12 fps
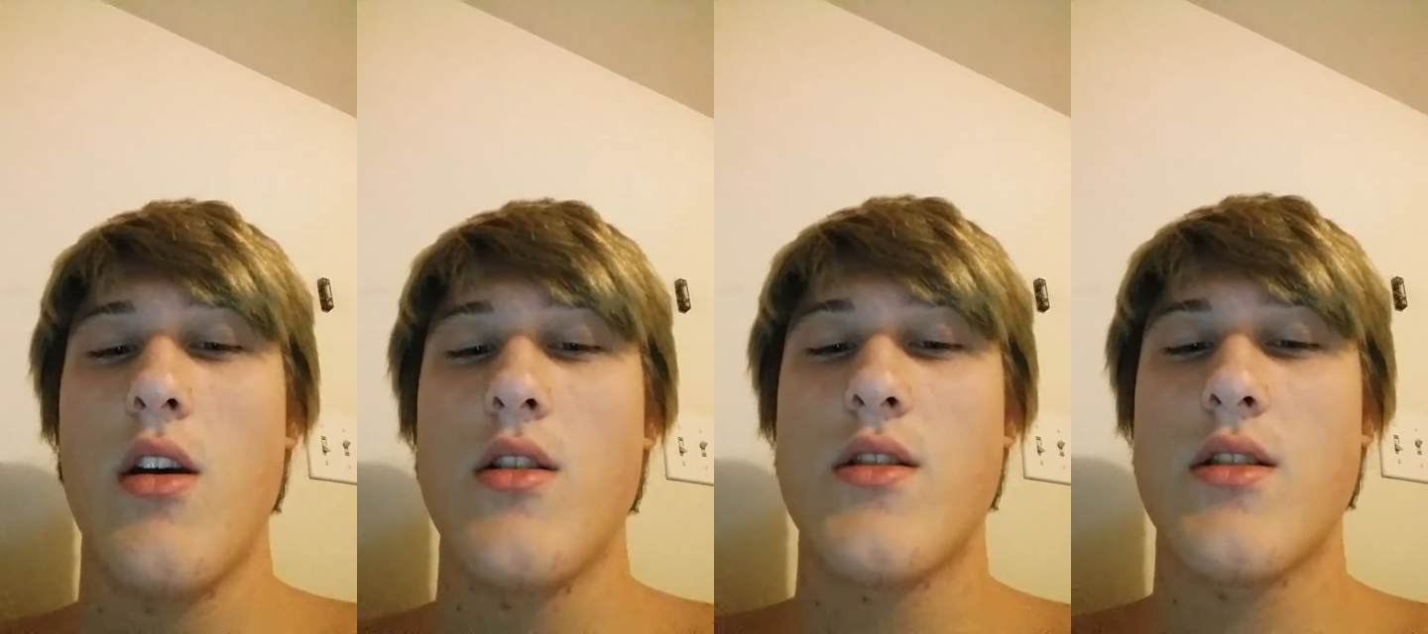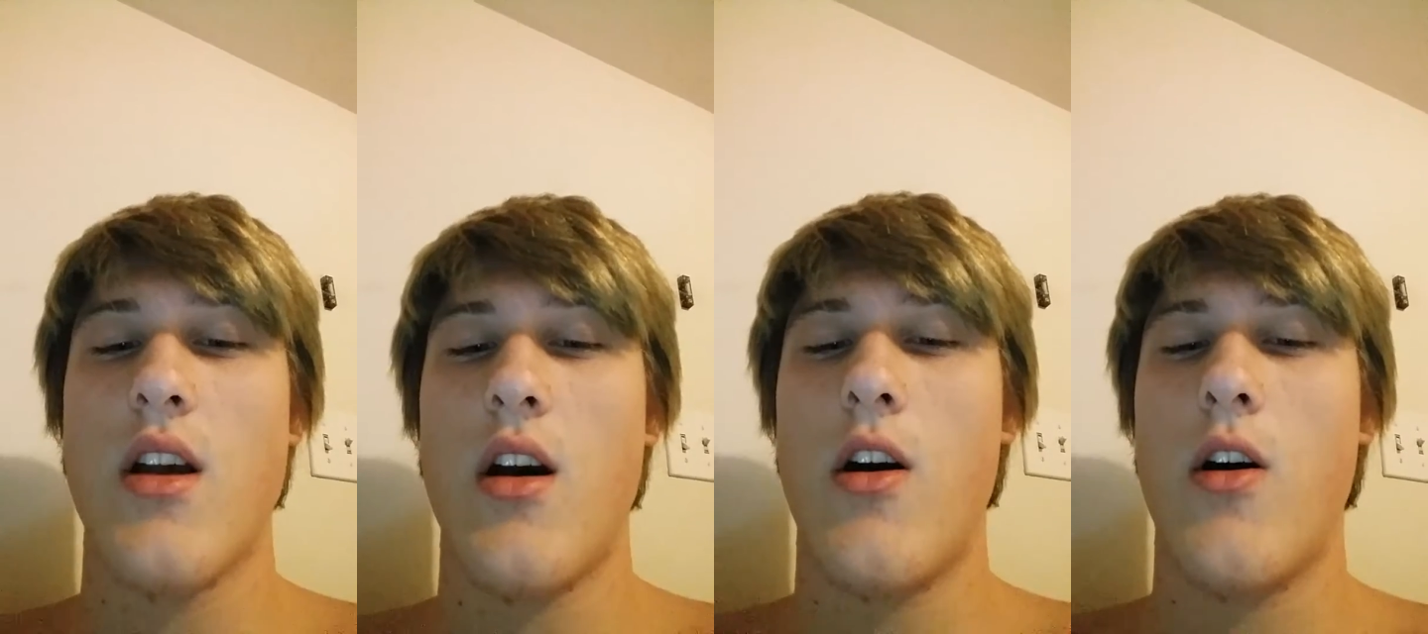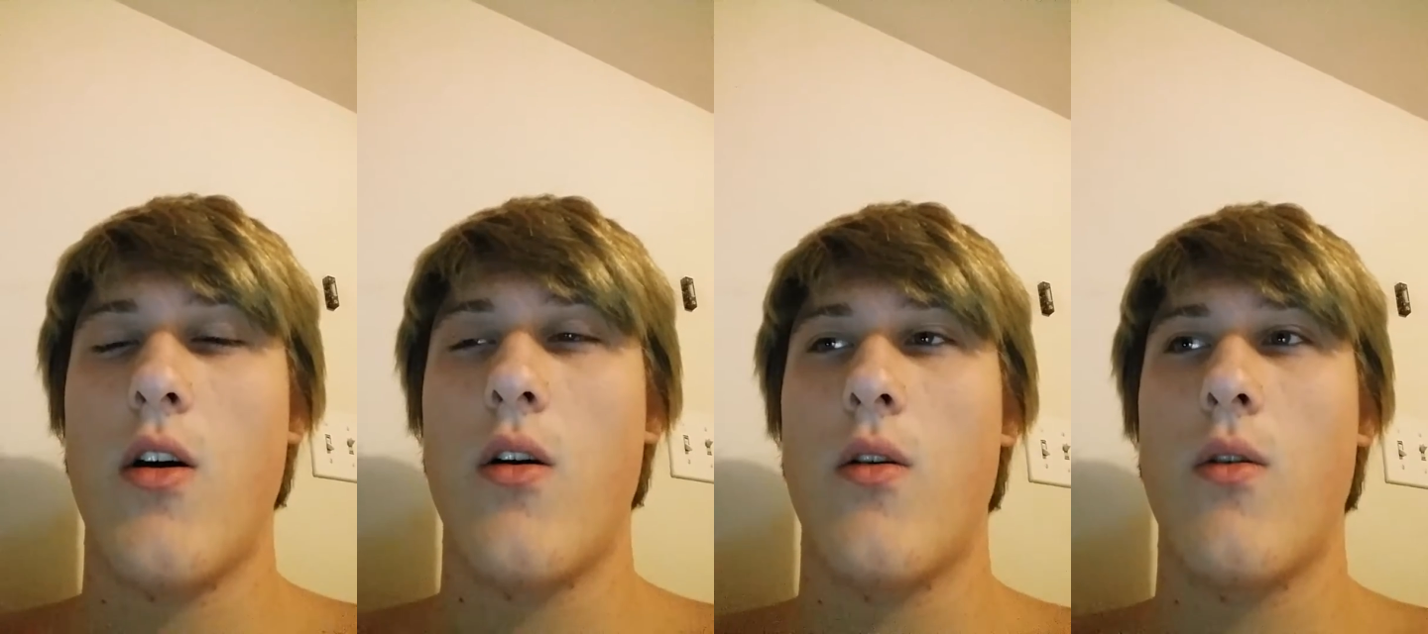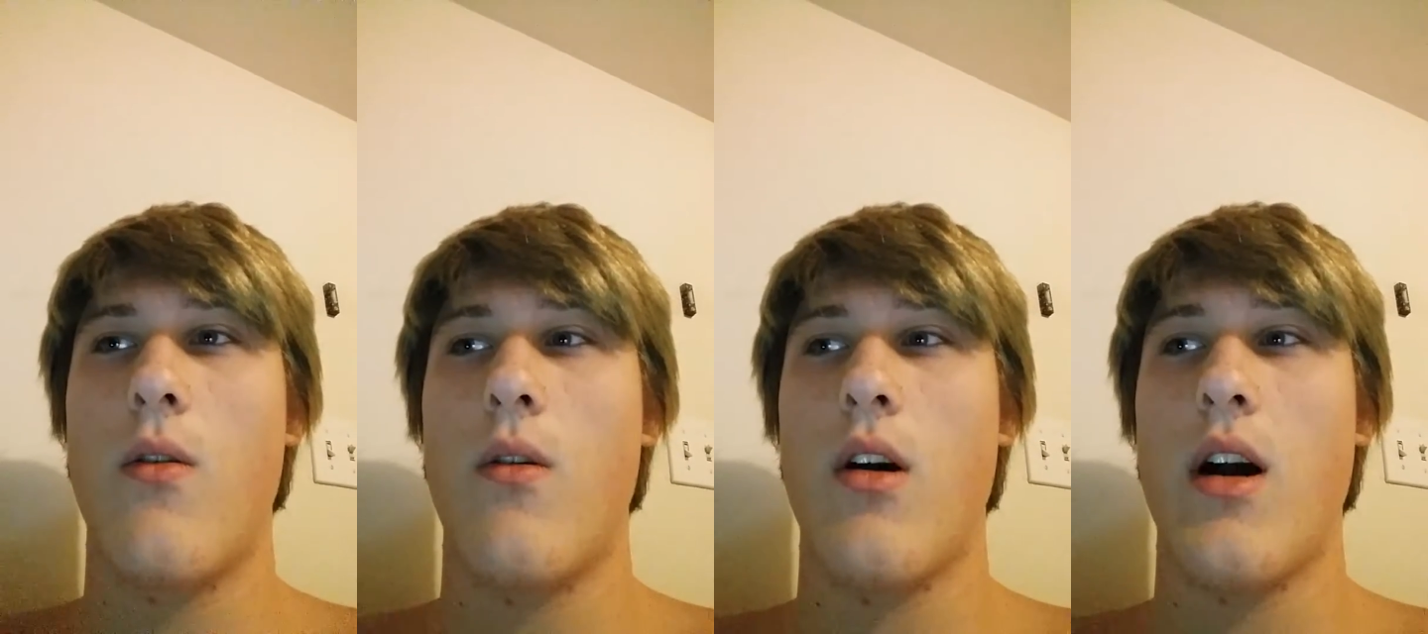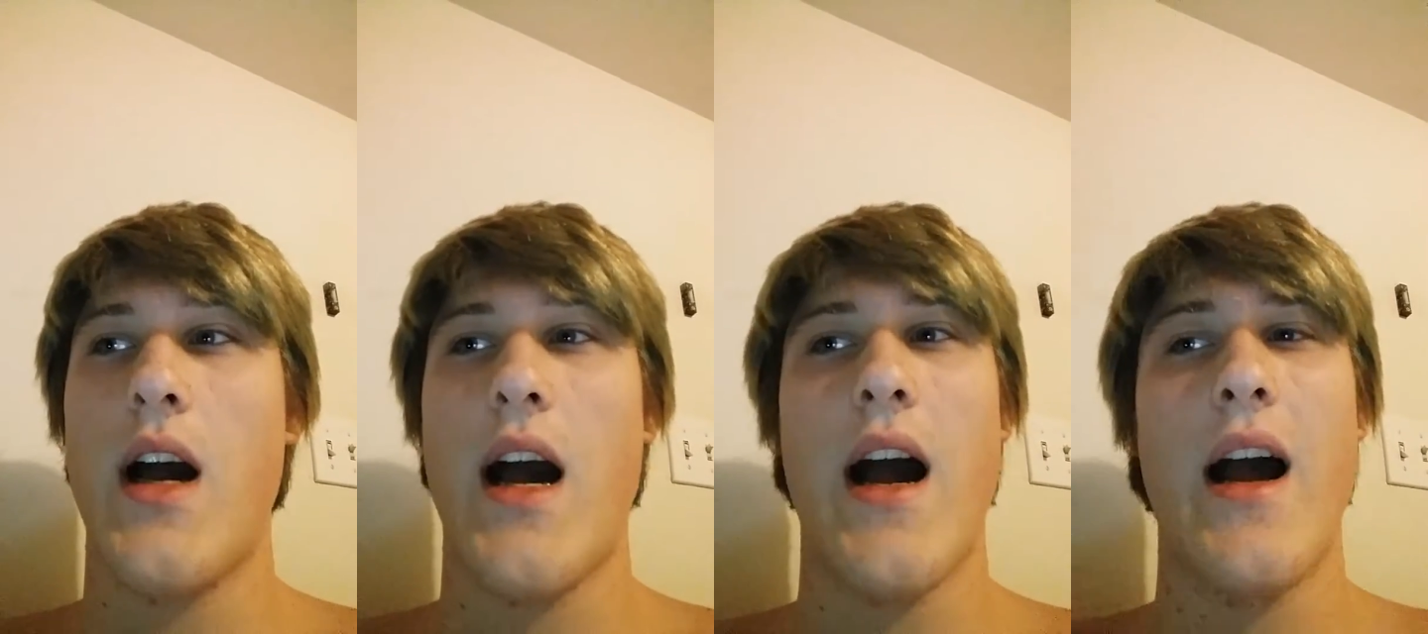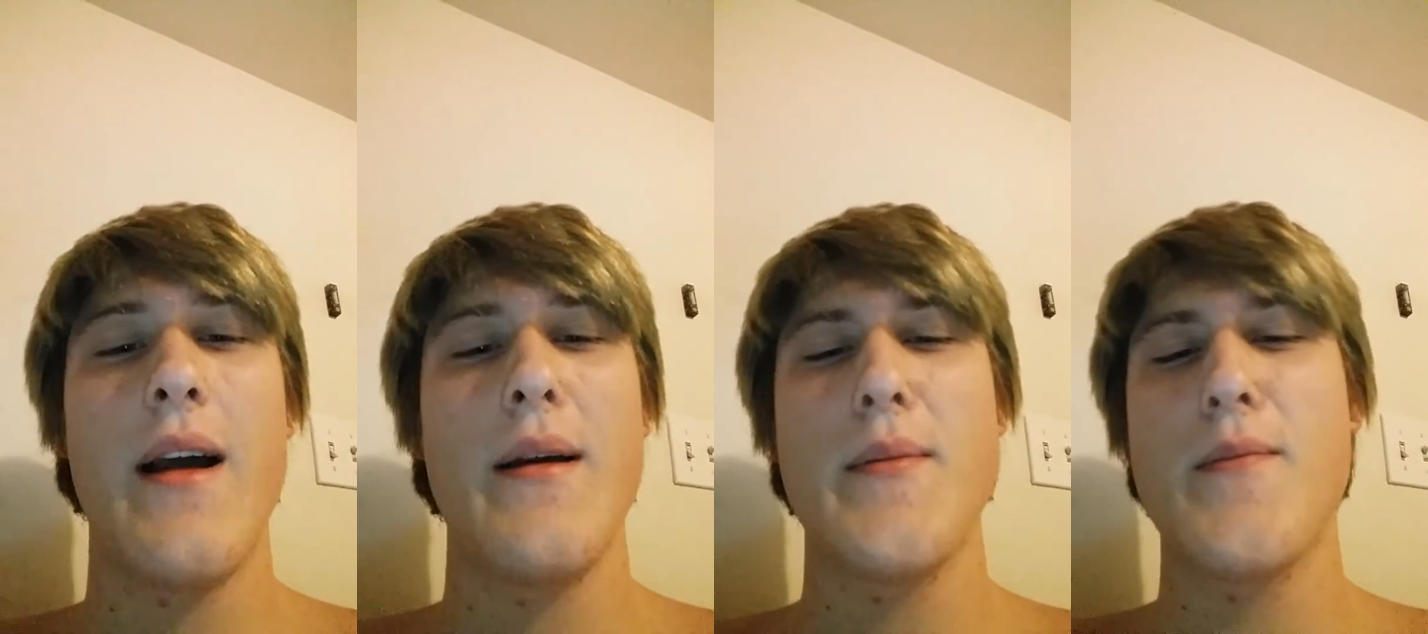So,
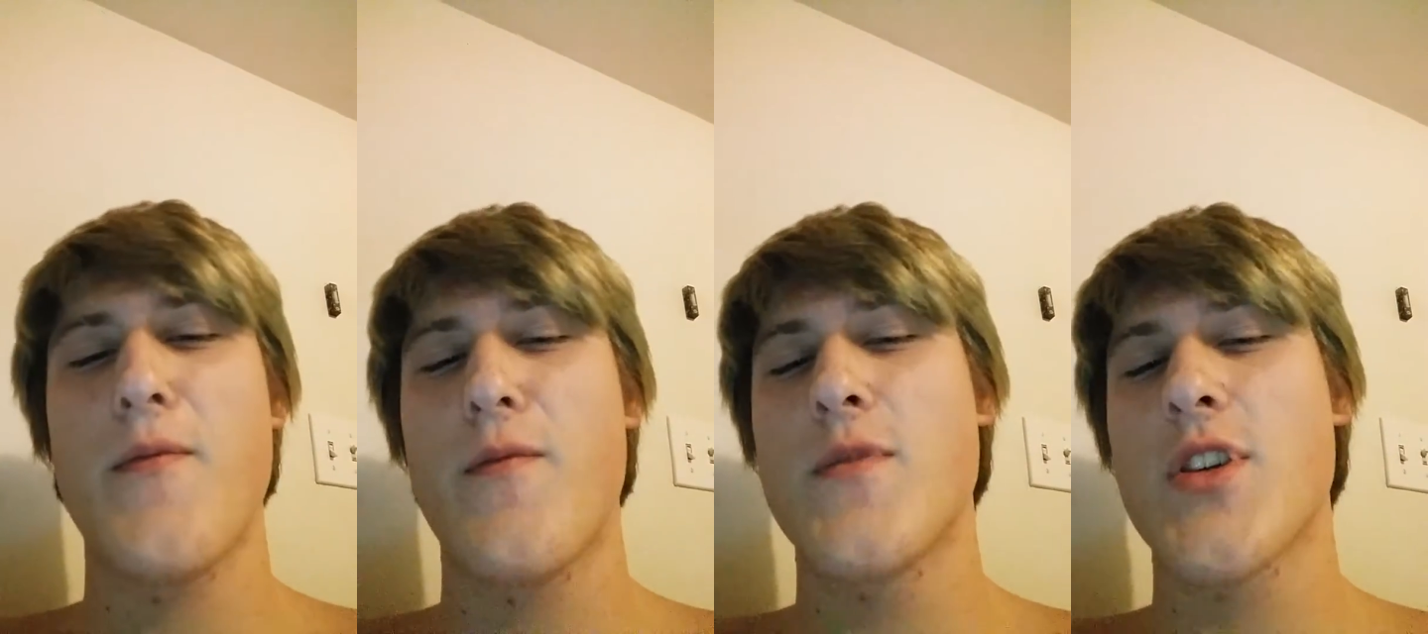I'm